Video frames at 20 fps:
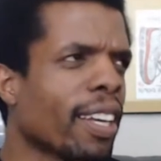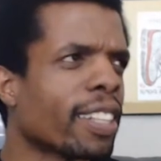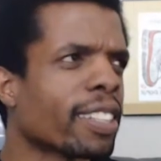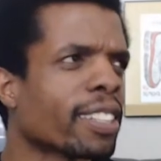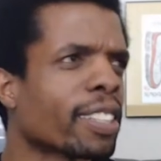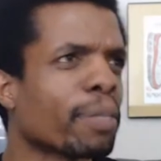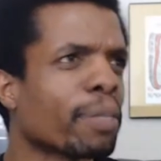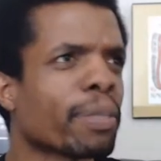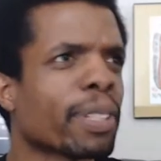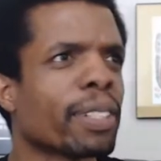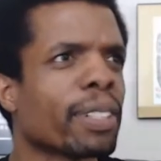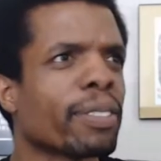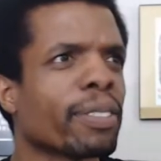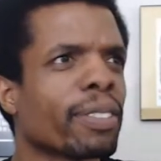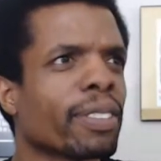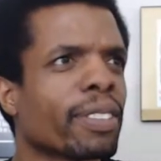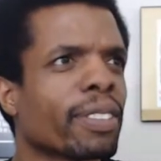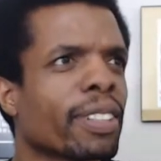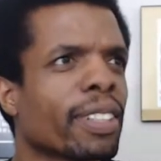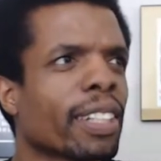
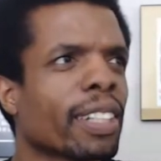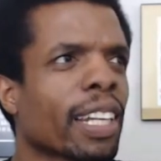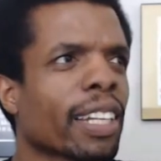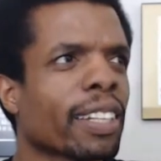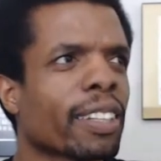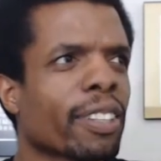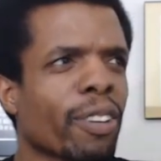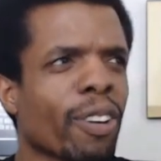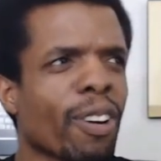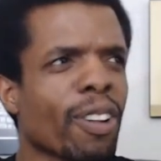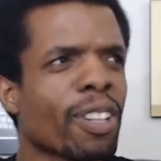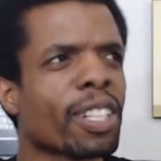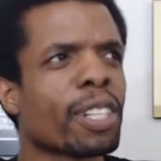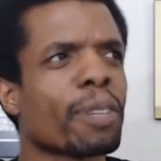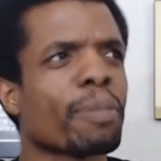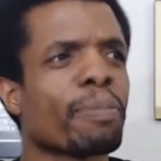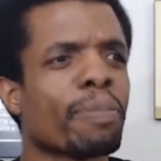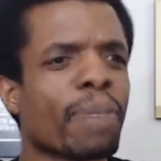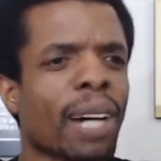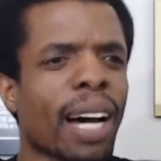Something like they're all in
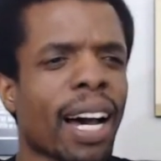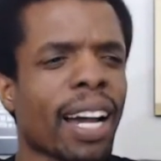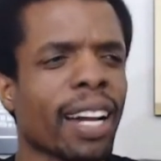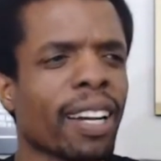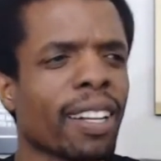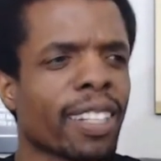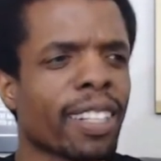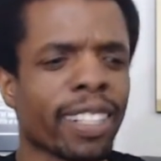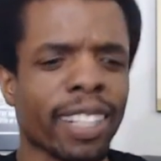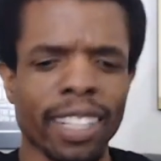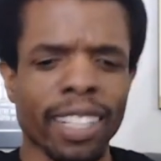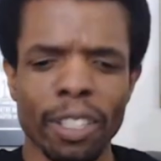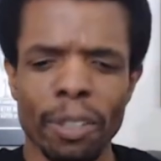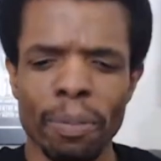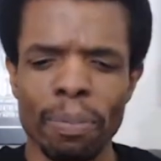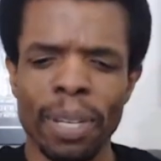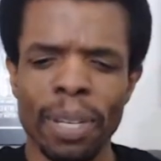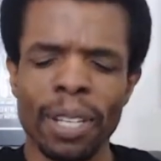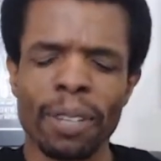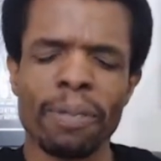a pile and like you
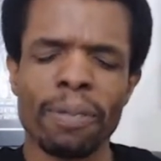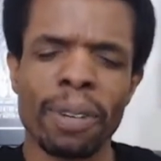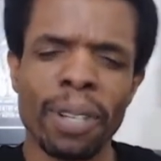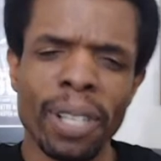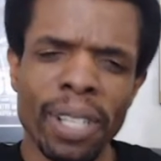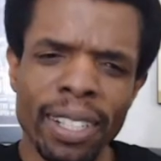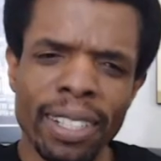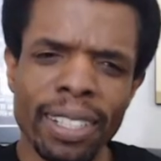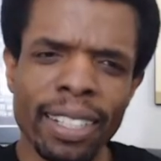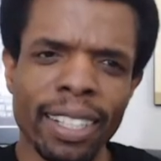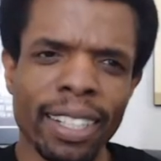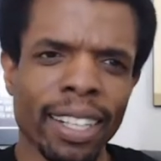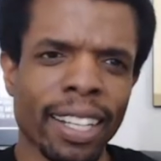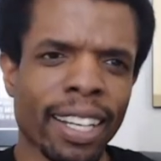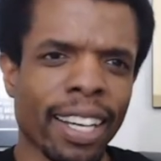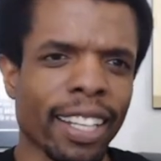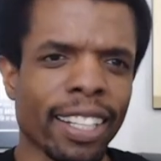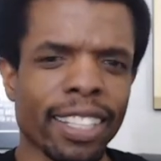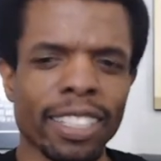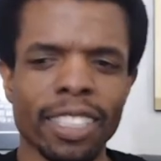pick one
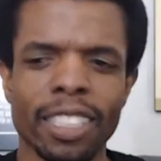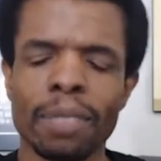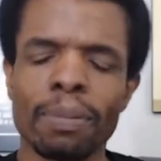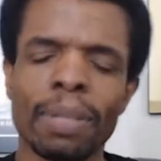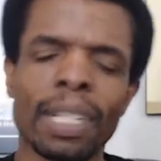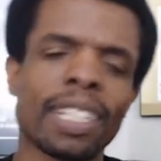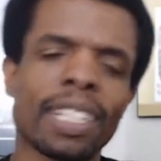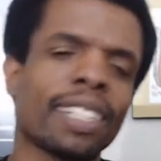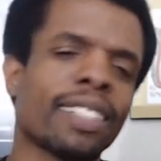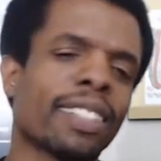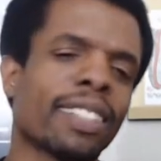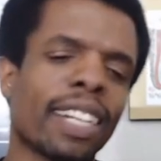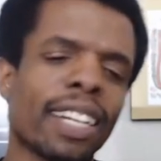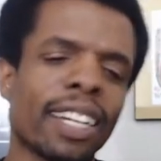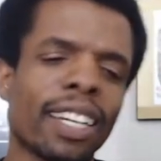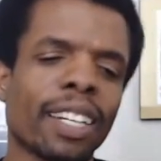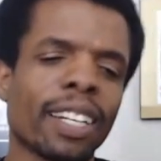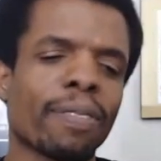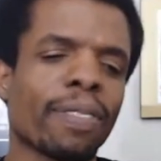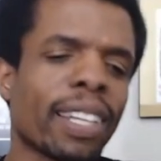and then somebody can
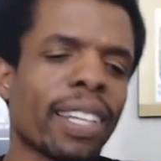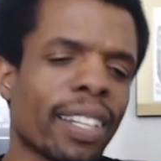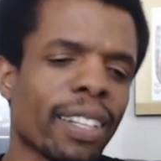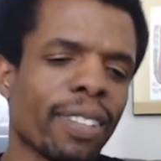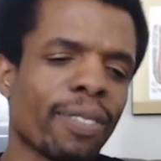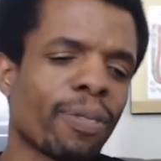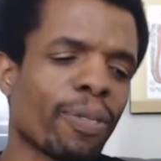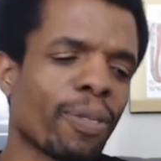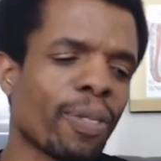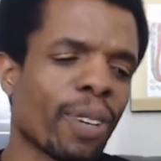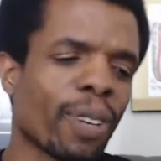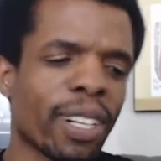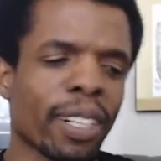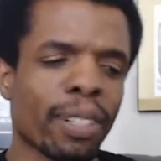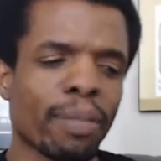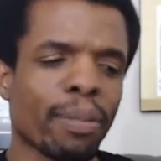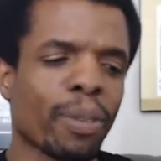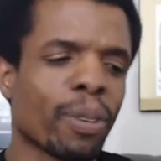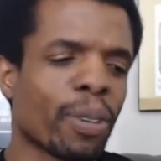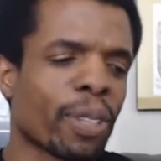take it if they want
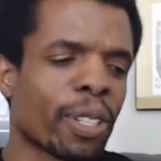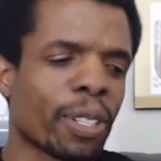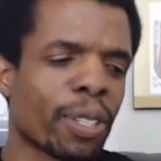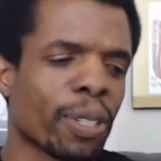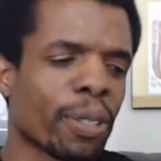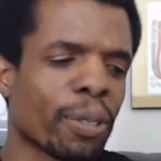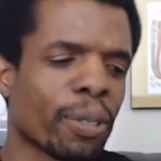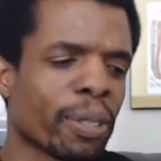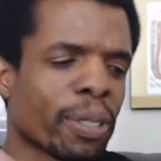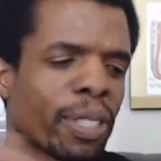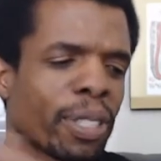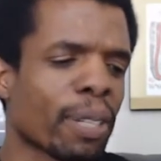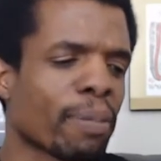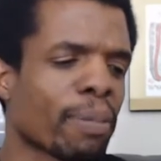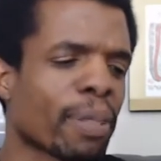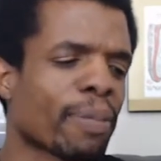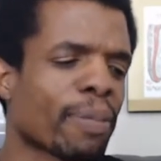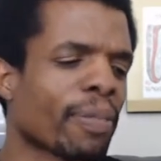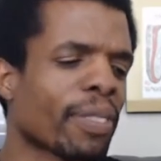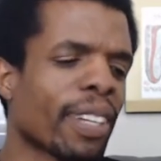it more than you or
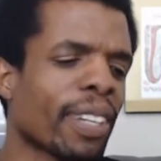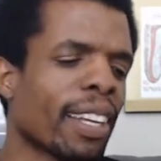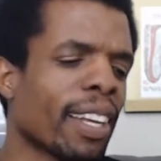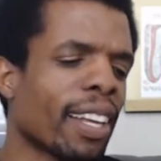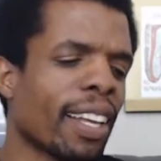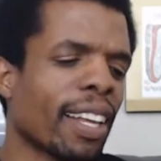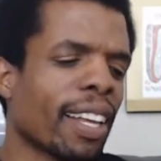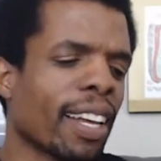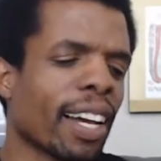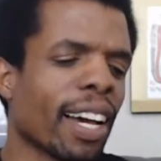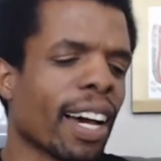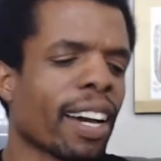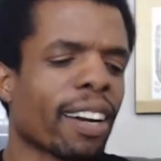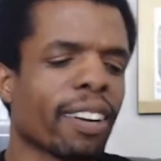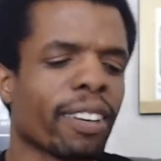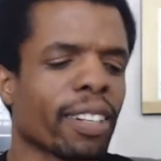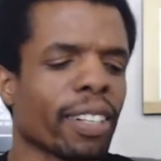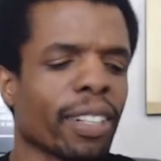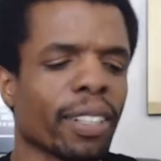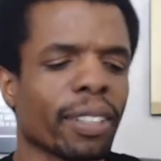something. I
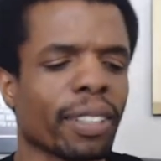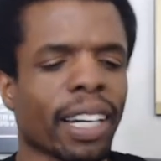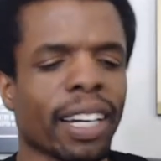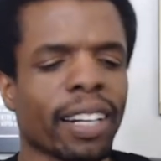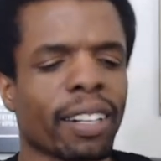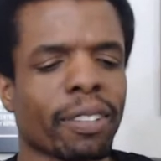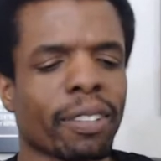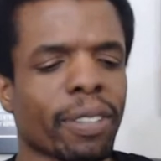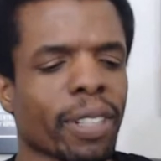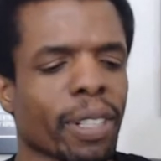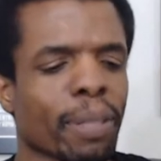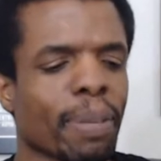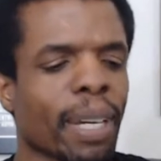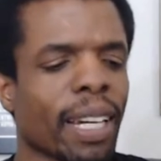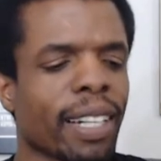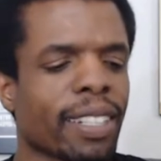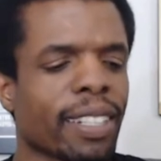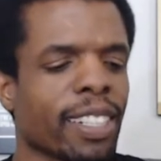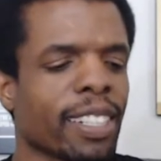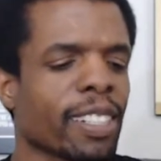don't know. I don't really
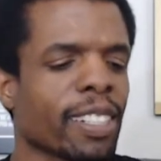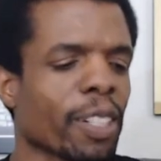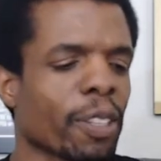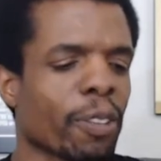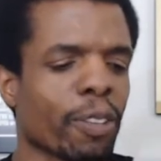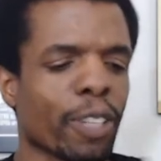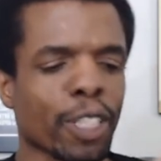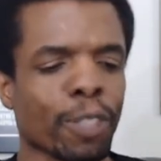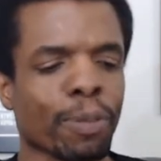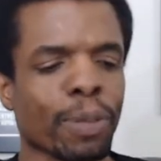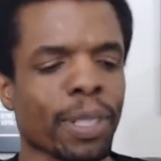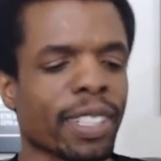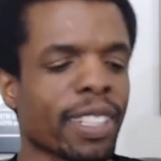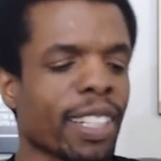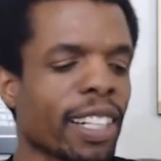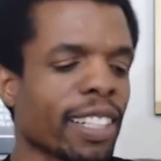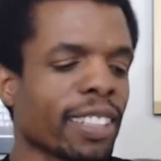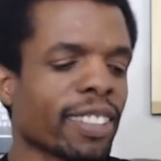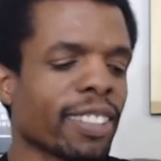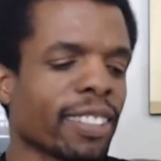pay attention to Christmas
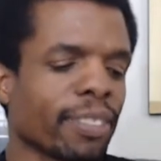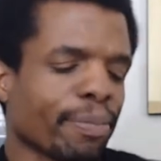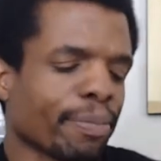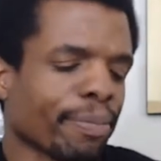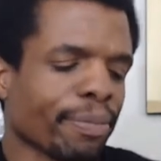things.